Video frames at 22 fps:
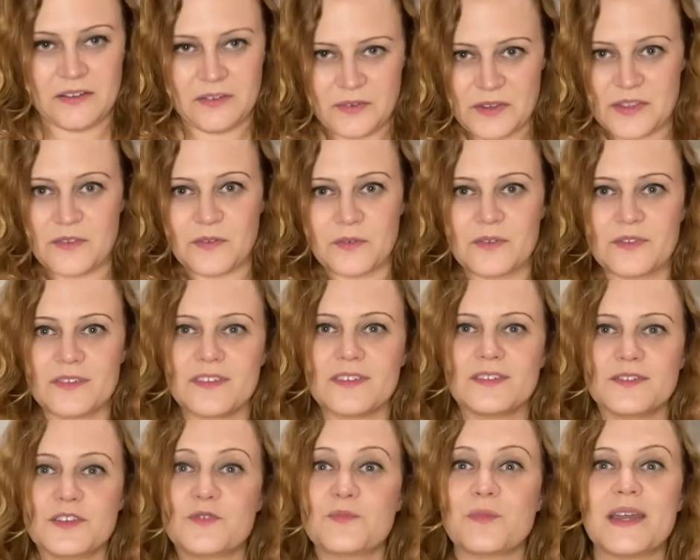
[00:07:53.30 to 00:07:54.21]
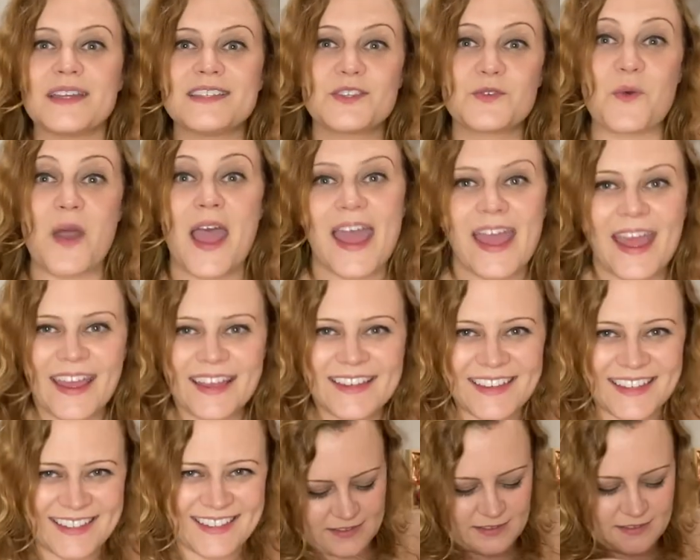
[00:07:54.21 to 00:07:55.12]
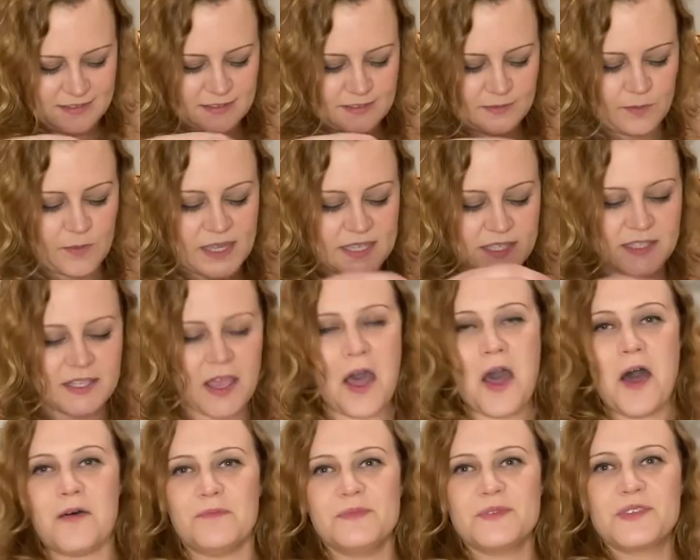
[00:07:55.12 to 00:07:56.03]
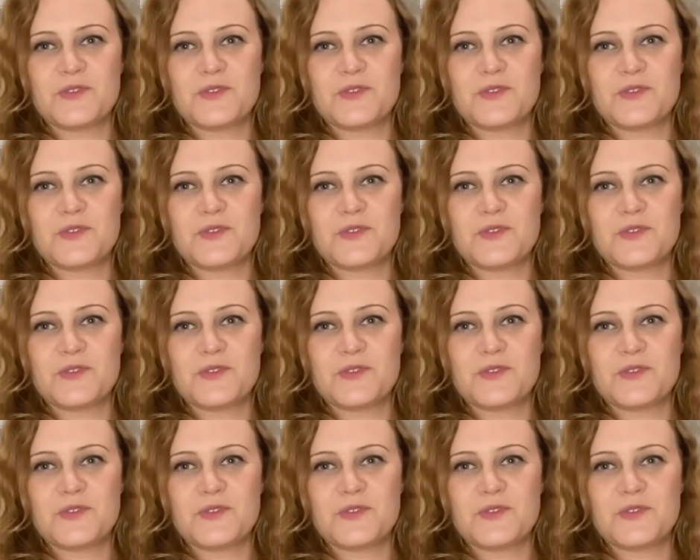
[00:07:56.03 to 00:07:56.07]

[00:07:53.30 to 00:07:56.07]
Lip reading: with my swag. My psalm